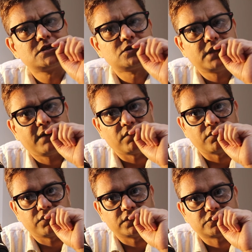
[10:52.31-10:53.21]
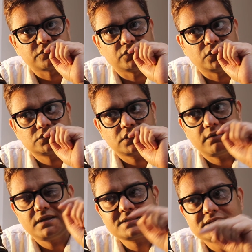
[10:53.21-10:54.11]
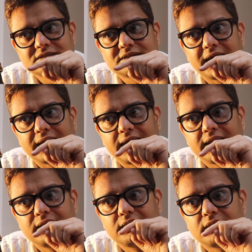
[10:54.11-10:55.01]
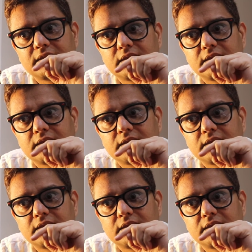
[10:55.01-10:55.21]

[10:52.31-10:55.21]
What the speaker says: to that one first of all. So I listened to that, and